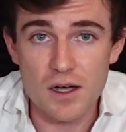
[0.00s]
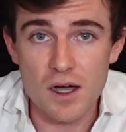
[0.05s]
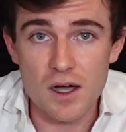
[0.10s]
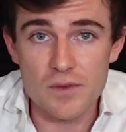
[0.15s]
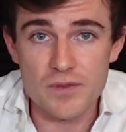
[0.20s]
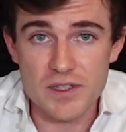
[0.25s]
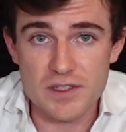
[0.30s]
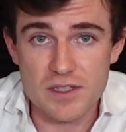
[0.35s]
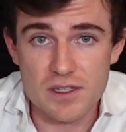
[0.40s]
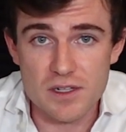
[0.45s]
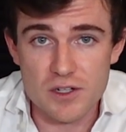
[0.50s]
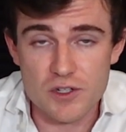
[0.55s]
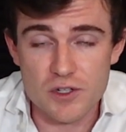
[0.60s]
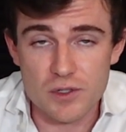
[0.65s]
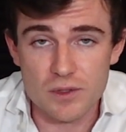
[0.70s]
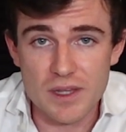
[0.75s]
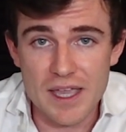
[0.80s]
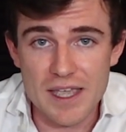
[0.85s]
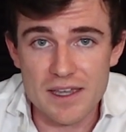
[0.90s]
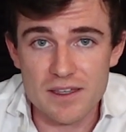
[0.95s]
of its
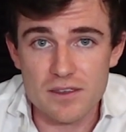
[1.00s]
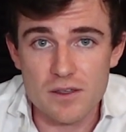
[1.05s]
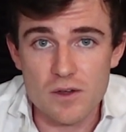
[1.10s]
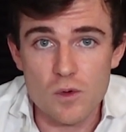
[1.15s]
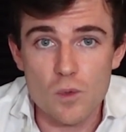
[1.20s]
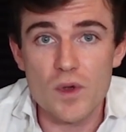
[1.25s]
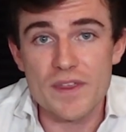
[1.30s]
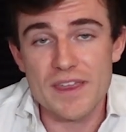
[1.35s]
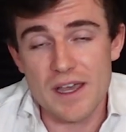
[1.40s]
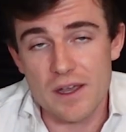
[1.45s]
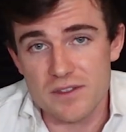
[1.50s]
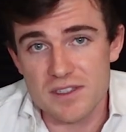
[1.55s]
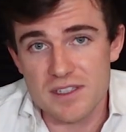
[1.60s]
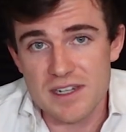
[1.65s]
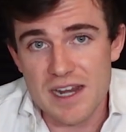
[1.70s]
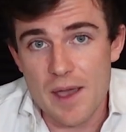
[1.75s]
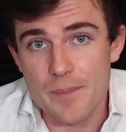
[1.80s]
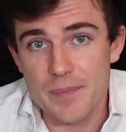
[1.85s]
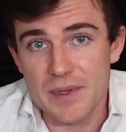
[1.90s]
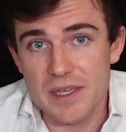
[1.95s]
initial length without
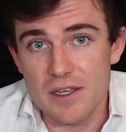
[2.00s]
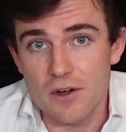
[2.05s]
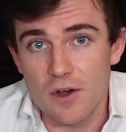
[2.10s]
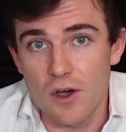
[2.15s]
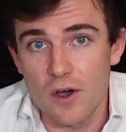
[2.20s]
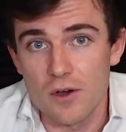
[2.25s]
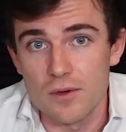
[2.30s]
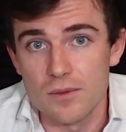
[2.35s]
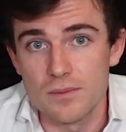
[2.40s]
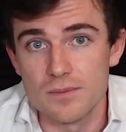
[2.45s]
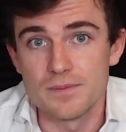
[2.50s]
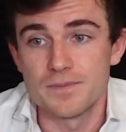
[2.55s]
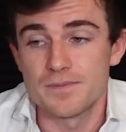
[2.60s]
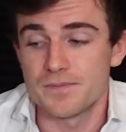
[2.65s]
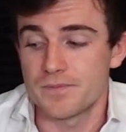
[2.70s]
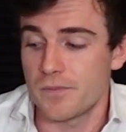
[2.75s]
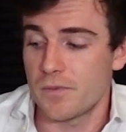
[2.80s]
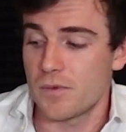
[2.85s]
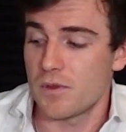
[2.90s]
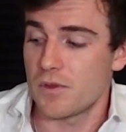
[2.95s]
snapping at all.
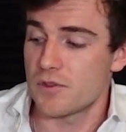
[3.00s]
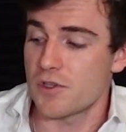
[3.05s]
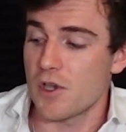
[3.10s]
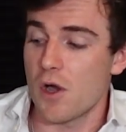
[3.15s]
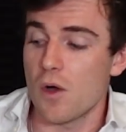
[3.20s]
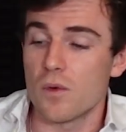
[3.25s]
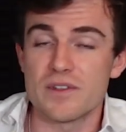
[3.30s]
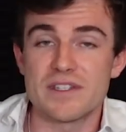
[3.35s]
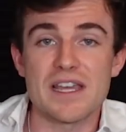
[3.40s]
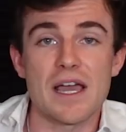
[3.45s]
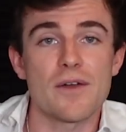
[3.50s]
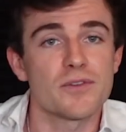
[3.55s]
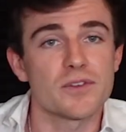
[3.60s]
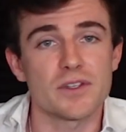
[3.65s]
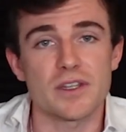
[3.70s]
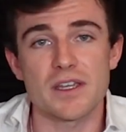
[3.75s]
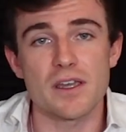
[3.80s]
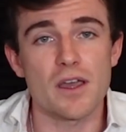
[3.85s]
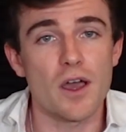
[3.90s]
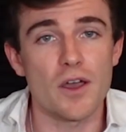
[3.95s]
So
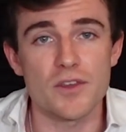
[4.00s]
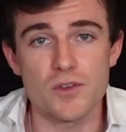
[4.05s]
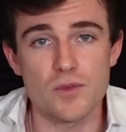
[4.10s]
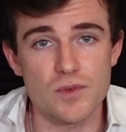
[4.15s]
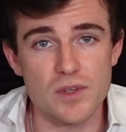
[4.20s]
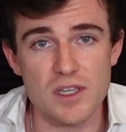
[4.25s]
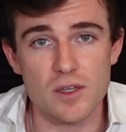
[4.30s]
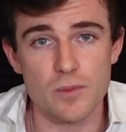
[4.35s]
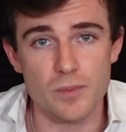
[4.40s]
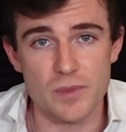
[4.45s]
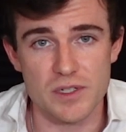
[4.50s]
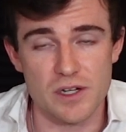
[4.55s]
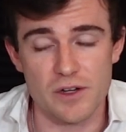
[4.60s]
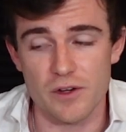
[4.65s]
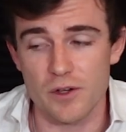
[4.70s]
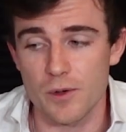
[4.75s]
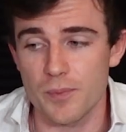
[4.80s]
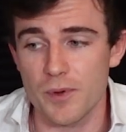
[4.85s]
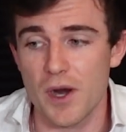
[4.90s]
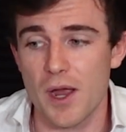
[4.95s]
definitely a unique
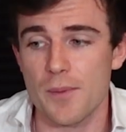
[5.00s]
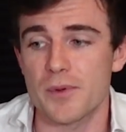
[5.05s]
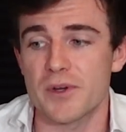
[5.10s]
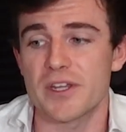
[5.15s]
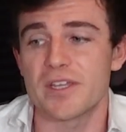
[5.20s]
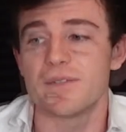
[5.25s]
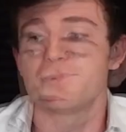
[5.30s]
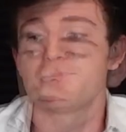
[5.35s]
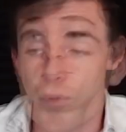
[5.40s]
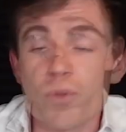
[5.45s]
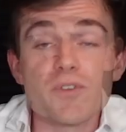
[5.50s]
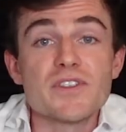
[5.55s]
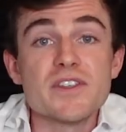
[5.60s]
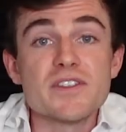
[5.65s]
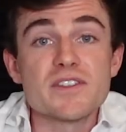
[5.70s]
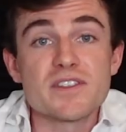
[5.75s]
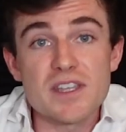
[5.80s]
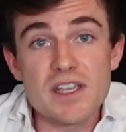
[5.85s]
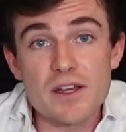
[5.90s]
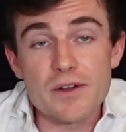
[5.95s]
material property.
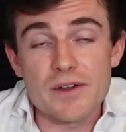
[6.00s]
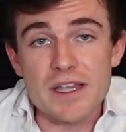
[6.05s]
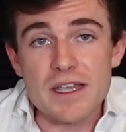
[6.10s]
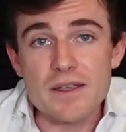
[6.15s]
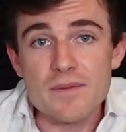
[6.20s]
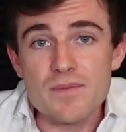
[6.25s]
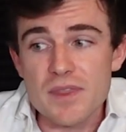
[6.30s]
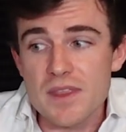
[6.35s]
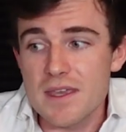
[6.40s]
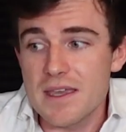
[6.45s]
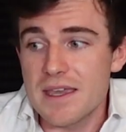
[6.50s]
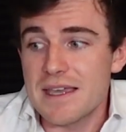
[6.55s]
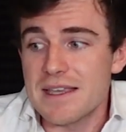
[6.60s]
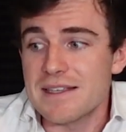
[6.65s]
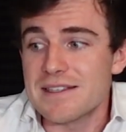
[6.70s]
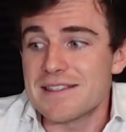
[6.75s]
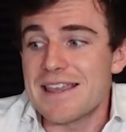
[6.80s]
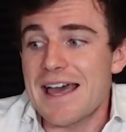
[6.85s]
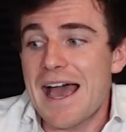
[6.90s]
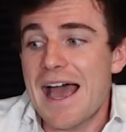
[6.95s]
Bruce's theory
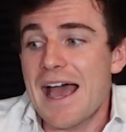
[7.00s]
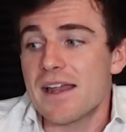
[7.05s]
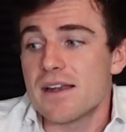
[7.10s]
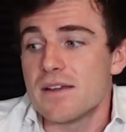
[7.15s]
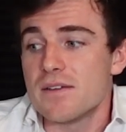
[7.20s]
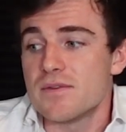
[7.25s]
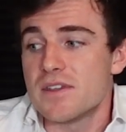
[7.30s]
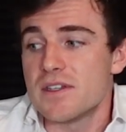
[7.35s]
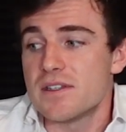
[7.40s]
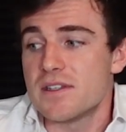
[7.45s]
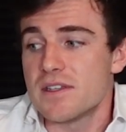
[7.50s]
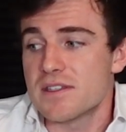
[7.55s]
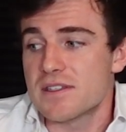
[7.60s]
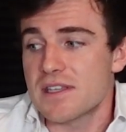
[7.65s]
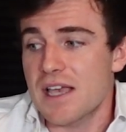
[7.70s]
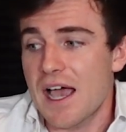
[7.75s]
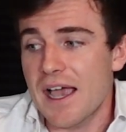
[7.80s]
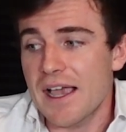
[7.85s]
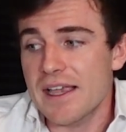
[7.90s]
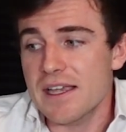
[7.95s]
is that the
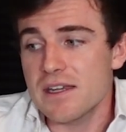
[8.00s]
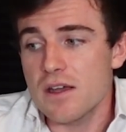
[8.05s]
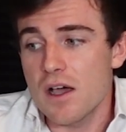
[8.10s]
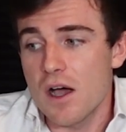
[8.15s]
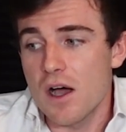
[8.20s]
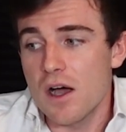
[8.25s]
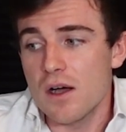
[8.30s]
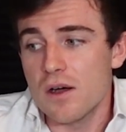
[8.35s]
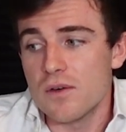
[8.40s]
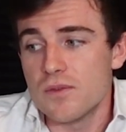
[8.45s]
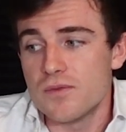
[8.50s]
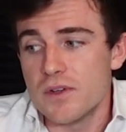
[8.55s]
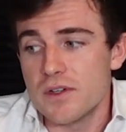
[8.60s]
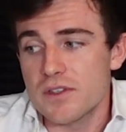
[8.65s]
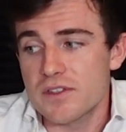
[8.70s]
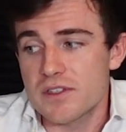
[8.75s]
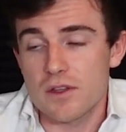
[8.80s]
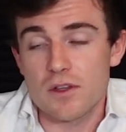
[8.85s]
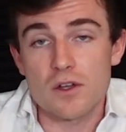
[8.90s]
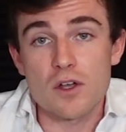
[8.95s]
design of
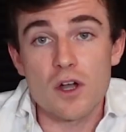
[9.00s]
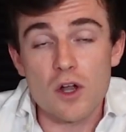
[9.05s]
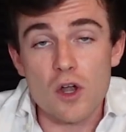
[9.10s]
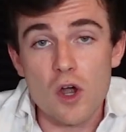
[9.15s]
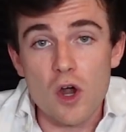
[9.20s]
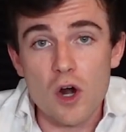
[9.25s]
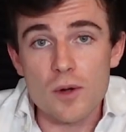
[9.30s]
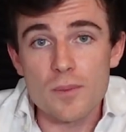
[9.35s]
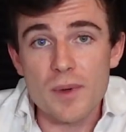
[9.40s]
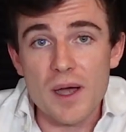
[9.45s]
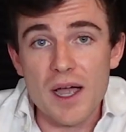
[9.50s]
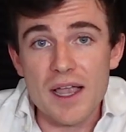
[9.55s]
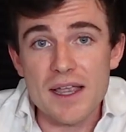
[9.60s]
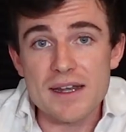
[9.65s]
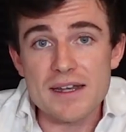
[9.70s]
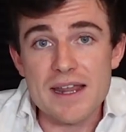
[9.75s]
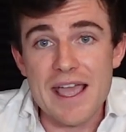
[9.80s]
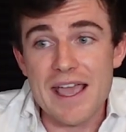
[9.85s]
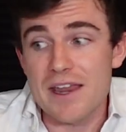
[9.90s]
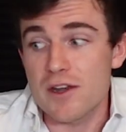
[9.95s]
silicon
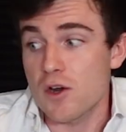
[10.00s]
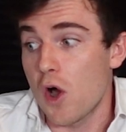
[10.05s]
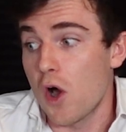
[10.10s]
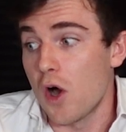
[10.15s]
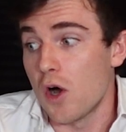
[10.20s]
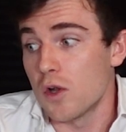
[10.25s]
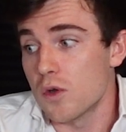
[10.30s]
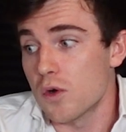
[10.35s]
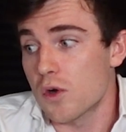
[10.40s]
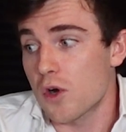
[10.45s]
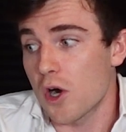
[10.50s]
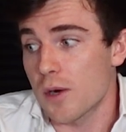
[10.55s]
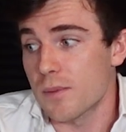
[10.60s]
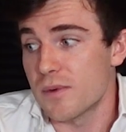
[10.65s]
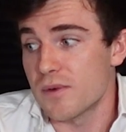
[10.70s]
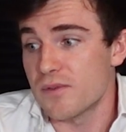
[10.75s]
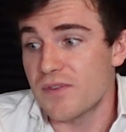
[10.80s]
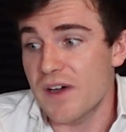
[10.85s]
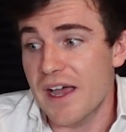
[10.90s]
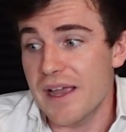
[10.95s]
carbide and hollow
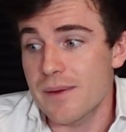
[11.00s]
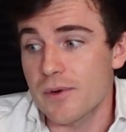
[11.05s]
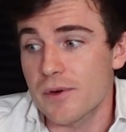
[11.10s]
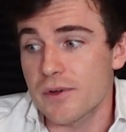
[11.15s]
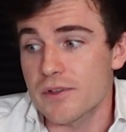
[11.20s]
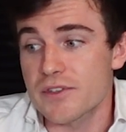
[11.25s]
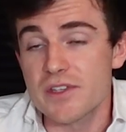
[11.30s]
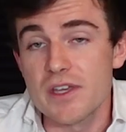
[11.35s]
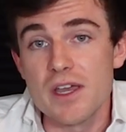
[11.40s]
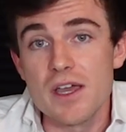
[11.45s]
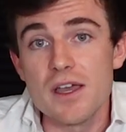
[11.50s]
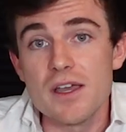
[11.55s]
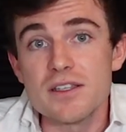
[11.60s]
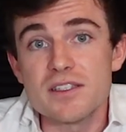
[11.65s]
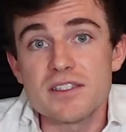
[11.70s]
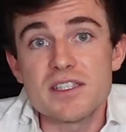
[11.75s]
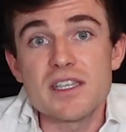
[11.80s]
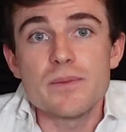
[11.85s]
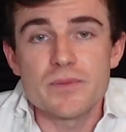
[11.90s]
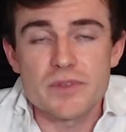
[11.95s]
carbon fibers
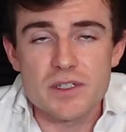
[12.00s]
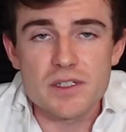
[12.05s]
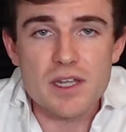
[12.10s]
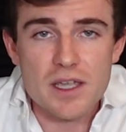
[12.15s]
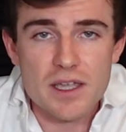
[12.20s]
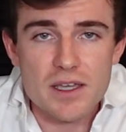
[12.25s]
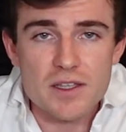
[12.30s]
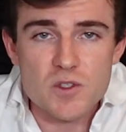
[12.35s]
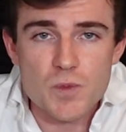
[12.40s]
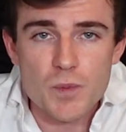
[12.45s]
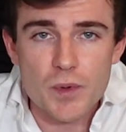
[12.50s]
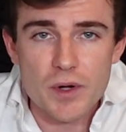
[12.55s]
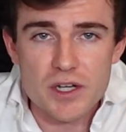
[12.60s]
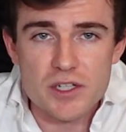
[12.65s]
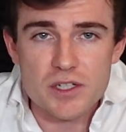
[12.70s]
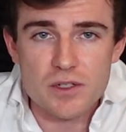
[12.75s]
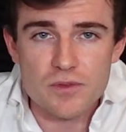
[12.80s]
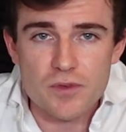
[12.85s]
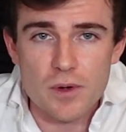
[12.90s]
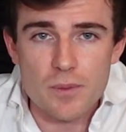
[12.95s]
seems to take
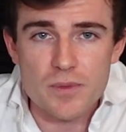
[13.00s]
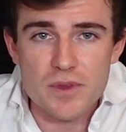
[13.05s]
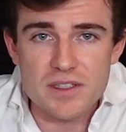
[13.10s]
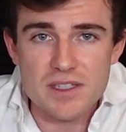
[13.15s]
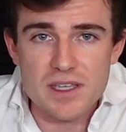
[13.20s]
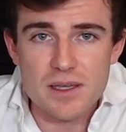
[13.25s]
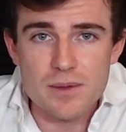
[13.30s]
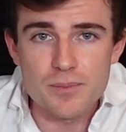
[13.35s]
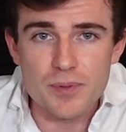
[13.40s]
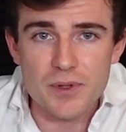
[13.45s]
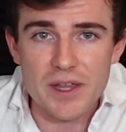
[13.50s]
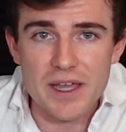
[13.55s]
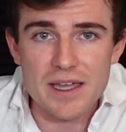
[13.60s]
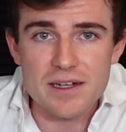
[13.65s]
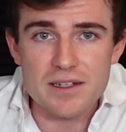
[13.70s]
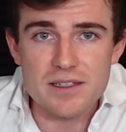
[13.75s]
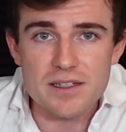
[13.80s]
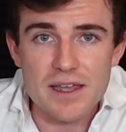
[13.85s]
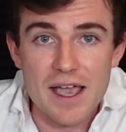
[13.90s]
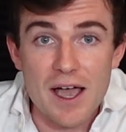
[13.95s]
inspiration from this
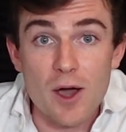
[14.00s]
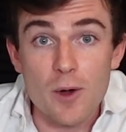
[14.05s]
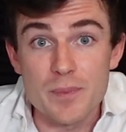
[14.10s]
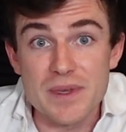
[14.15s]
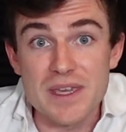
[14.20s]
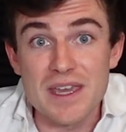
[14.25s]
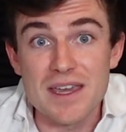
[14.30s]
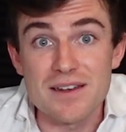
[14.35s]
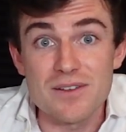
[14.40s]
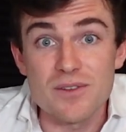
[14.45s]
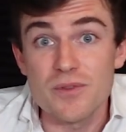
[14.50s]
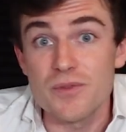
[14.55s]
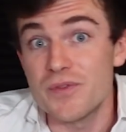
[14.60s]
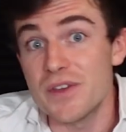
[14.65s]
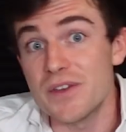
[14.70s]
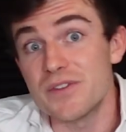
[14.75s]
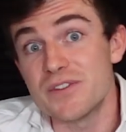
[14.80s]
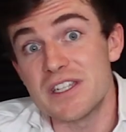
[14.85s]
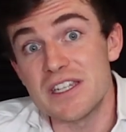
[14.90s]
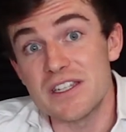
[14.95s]
implant, albeit
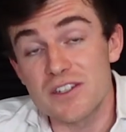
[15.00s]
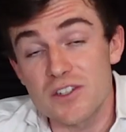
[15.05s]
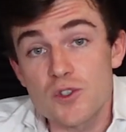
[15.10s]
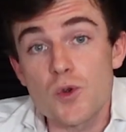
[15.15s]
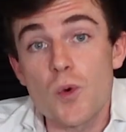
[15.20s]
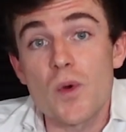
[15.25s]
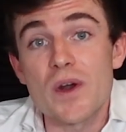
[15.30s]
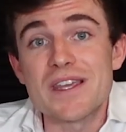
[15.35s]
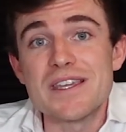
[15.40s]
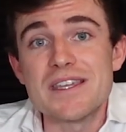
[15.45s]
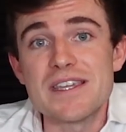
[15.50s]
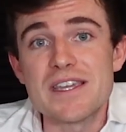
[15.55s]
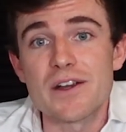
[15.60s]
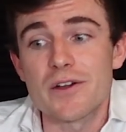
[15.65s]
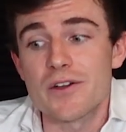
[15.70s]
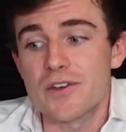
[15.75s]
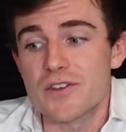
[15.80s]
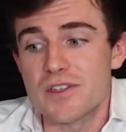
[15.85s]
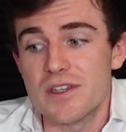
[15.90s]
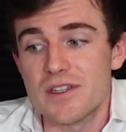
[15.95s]
15 to 20
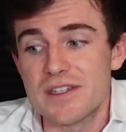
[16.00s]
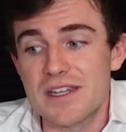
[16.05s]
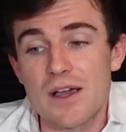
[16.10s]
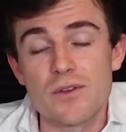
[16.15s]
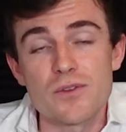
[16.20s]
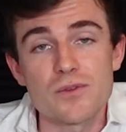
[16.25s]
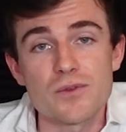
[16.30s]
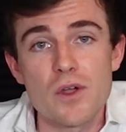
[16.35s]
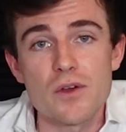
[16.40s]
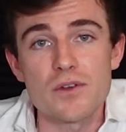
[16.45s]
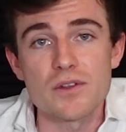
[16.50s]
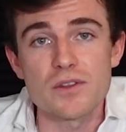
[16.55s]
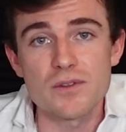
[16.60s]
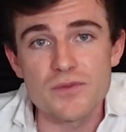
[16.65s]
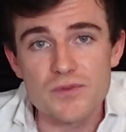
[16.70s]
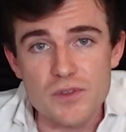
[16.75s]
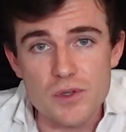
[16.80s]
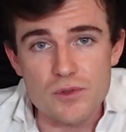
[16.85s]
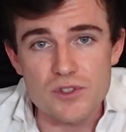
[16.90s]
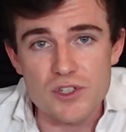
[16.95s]
years down the road in the
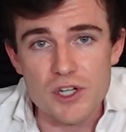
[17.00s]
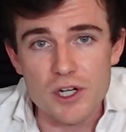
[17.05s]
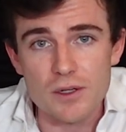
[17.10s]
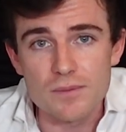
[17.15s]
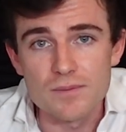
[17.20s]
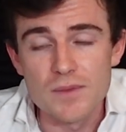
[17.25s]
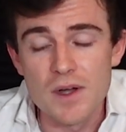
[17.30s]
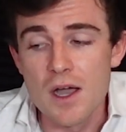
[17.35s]
future.